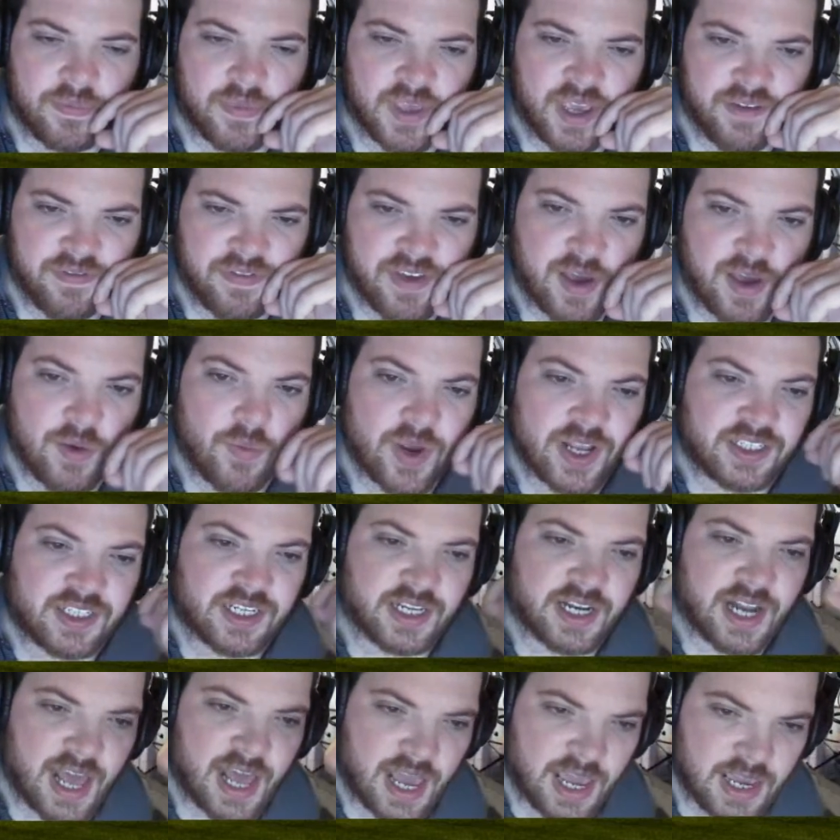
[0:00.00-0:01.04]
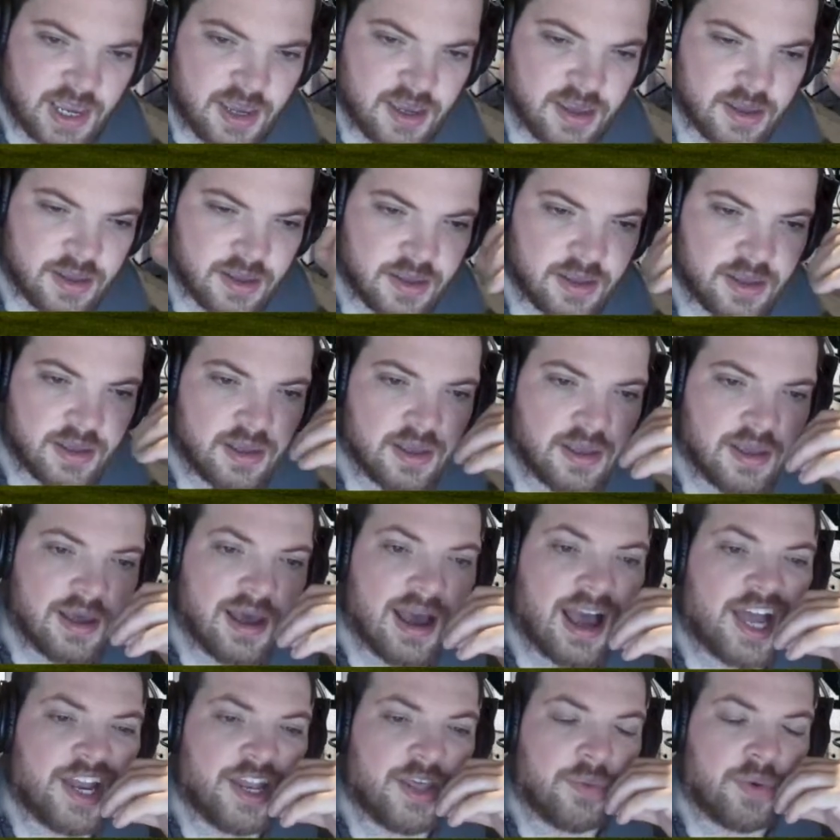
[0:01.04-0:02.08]
If they win today,
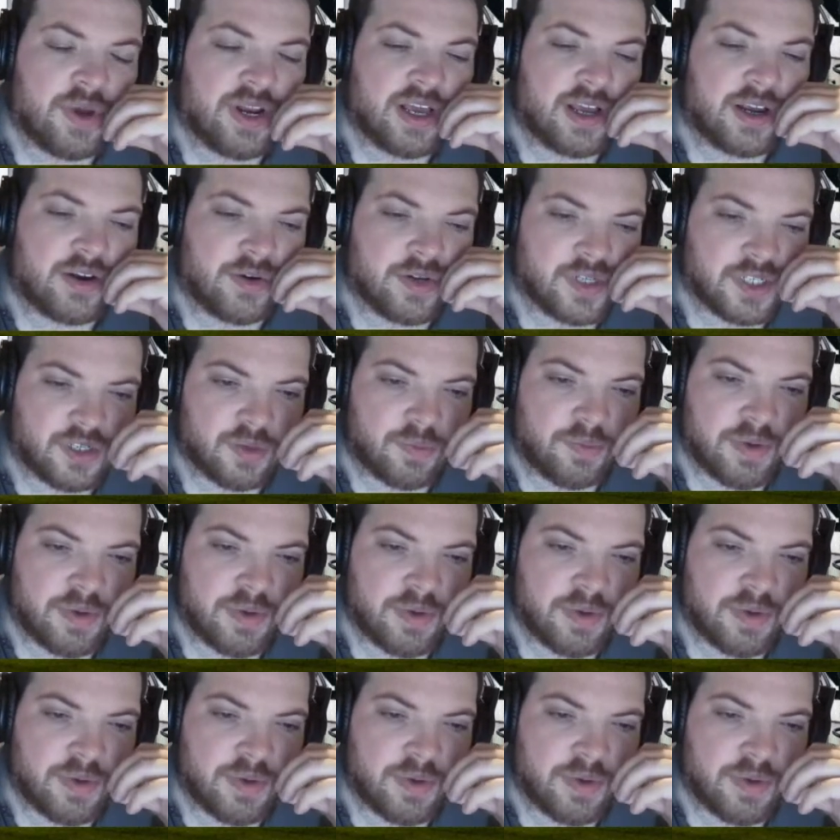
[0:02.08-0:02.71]
and they win at Crystal